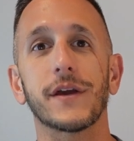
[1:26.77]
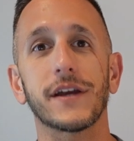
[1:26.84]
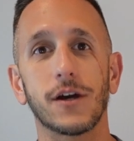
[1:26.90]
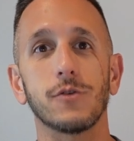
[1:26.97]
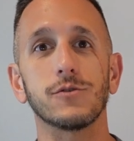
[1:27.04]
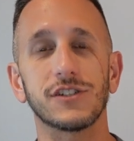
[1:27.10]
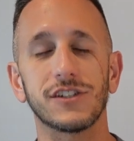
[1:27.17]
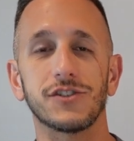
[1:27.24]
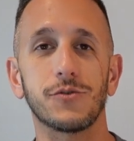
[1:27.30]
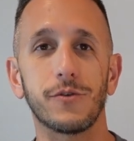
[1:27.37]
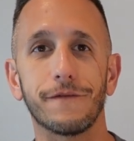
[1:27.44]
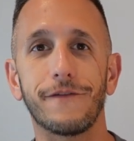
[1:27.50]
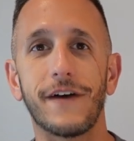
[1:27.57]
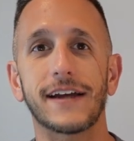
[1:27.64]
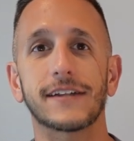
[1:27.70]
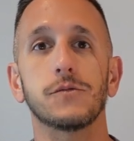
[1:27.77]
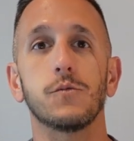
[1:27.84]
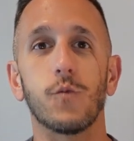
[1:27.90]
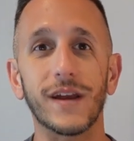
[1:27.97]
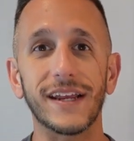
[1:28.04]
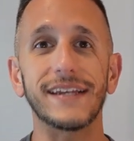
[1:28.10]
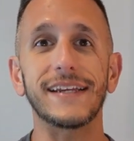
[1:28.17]
It goes into effect.
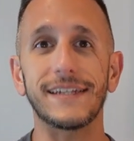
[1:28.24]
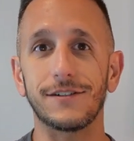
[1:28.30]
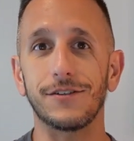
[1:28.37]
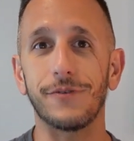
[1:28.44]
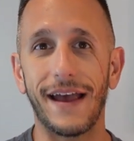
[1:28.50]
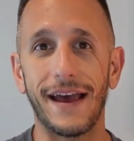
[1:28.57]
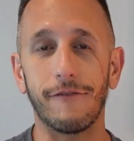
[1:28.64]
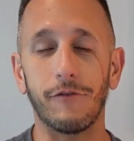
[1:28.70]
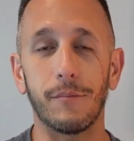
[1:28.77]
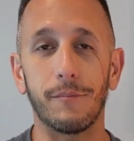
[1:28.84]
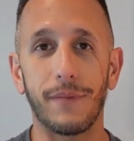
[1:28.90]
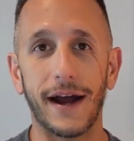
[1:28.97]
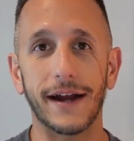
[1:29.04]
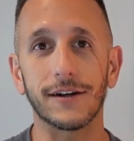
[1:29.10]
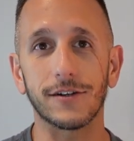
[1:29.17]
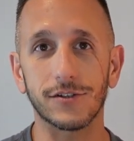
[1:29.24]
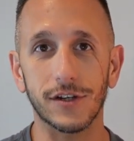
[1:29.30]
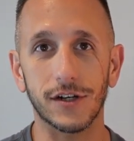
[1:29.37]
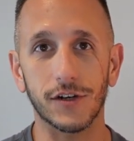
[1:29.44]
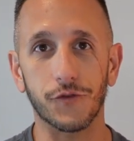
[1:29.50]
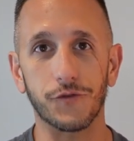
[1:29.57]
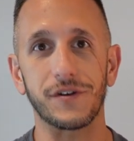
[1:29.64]
We need to have a buyer's
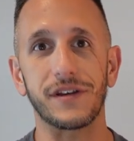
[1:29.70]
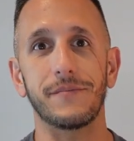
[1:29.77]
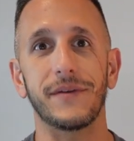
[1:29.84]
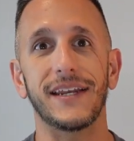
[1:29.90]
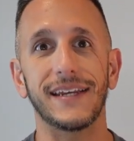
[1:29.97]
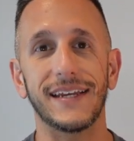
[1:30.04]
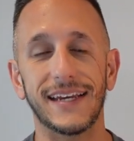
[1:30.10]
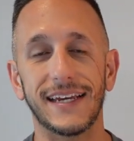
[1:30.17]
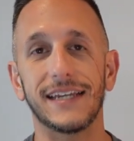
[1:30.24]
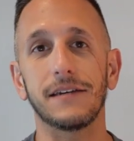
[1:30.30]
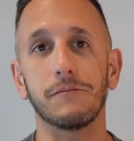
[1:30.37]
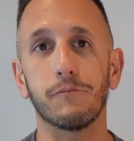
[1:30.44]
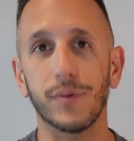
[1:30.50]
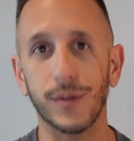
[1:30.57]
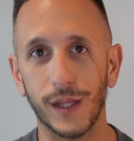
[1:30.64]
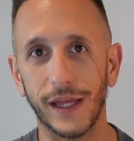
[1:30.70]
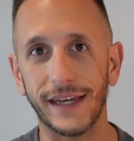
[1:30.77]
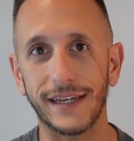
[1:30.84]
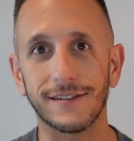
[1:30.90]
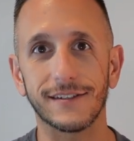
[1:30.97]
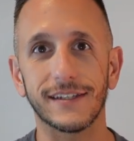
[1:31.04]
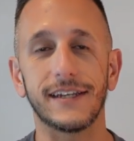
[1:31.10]
agreement in
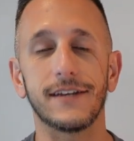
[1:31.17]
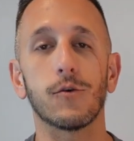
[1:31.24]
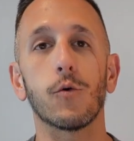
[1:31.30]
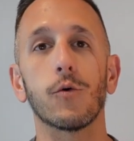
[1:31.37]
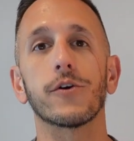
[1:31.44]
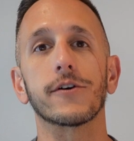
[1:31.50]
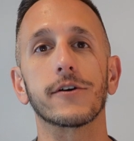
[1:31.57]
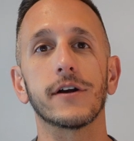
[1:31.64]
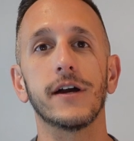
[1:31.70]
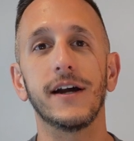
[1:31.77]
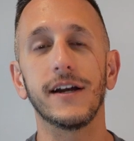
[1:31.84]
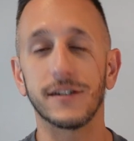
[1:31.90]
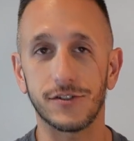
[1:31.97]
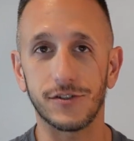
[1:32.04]
place in order